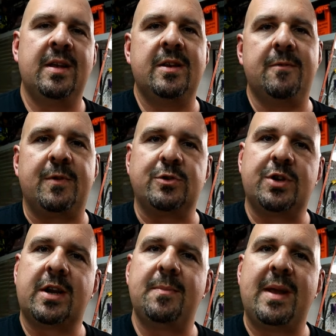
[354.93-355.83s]
And if you're
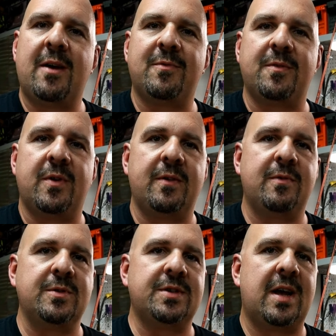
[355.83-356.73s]
checking me out for the very
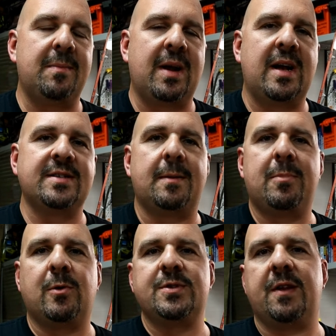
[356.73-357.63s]
first time, guys, I
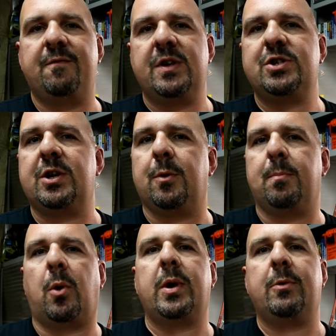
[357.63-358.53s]
post a fishing or
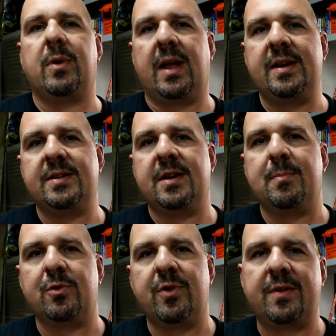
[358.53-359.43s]
boating related tip or
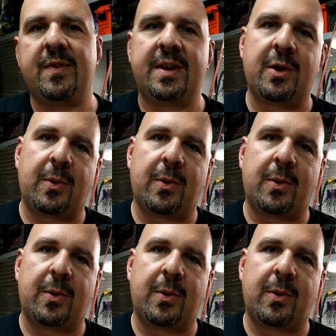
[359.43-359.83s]
trick video